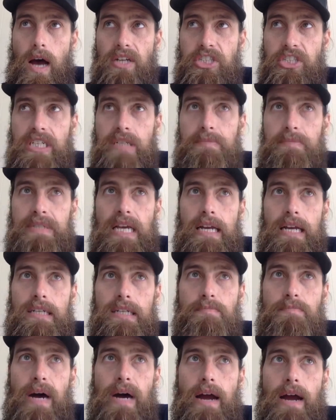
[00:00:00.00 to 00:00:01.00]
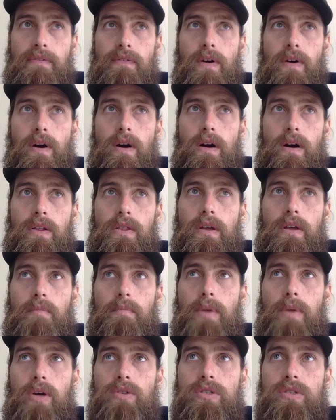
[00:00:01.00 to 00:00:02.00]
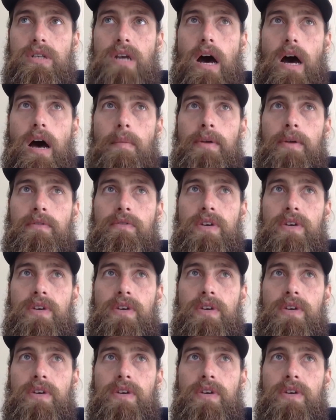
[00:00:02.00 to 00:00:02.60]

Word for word: Sheep's head is by far the most common